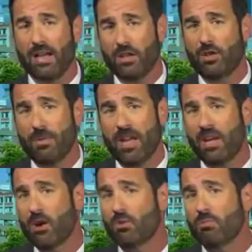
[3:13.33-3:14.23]
You may
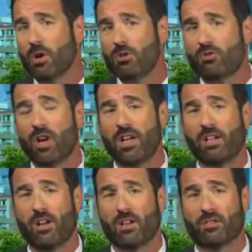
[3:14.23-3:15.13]
know most
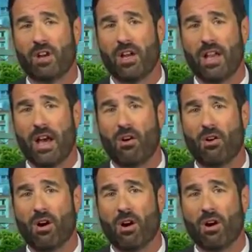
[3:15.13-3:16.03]
trucking logs right
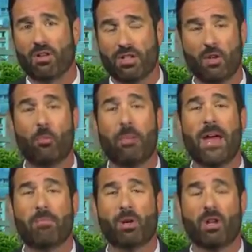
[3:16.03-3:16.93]
now are still
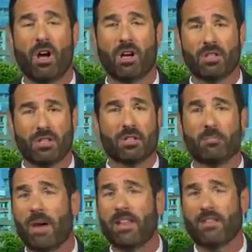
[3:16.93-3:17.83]
paper logs,
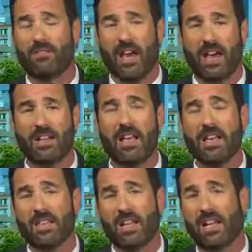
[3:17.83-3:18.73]
despite the fact
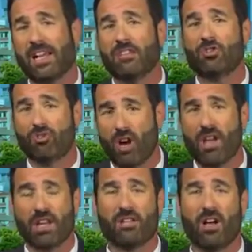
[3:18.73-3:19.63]
that
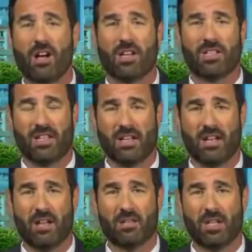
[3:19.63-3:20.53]
electronic logging
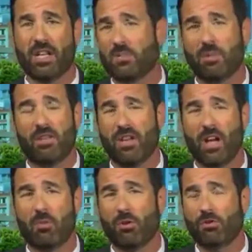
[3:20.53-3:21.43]
technology has been
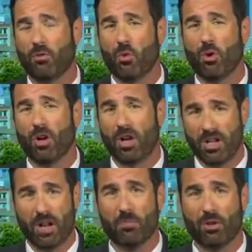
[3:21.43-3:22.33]
available for
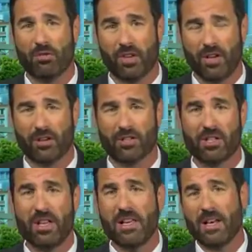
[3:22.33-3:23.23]
a number of
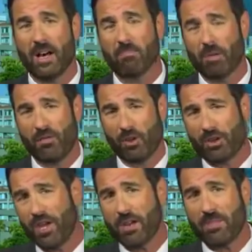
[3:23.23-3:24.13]
years. But if you
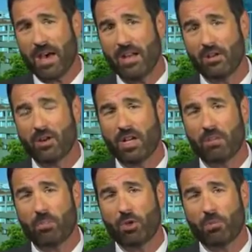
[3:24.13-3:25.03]
think about it, you're
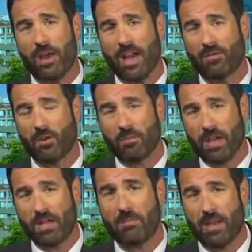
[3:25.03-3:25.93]
getting pushback
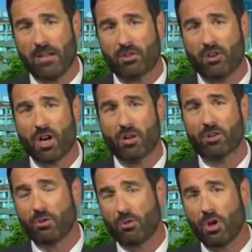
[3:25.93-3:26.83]
from independent
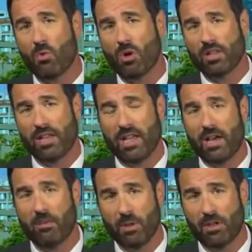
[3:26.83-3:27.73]
truckers who don't want the
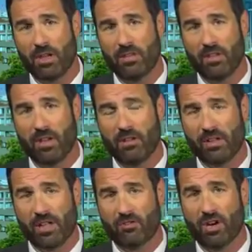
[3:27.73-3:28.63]
accountability of an
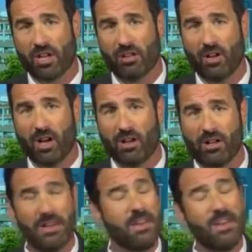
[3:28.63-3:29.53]
electronic log.